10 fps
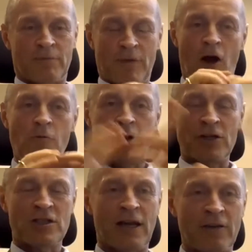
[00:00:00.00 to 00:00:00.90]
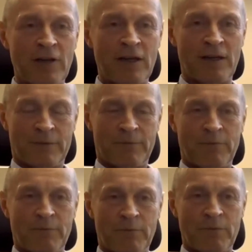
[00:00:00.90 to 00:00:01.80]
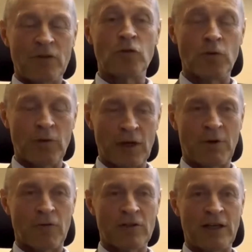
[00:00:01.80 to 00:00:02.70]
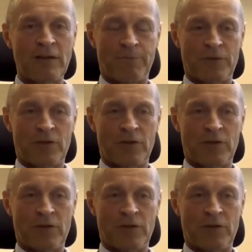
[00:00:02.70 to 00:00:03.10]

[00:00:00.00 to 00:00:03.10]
how much can we do remotely